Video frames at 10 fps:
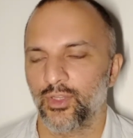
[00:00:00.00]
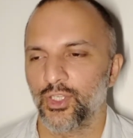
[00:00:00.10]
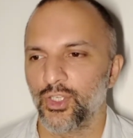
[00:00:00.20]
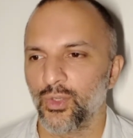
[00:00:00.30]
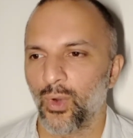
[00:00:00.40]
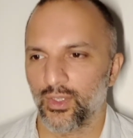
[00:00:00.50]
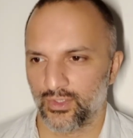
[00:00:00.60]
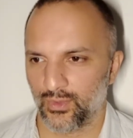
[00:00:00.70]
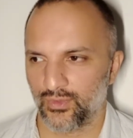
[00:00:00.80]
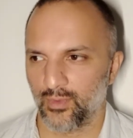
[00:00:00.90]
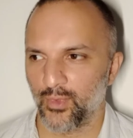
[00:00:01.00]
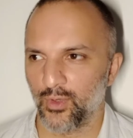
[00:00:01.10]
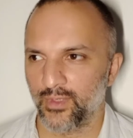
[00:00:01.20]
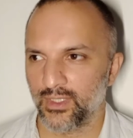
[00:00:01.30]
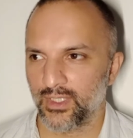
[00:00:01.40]
the nuance was
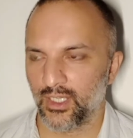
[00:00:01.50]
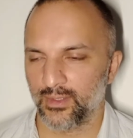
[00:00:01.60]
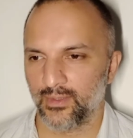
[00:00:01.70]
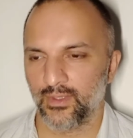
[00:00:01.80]
removed in terms of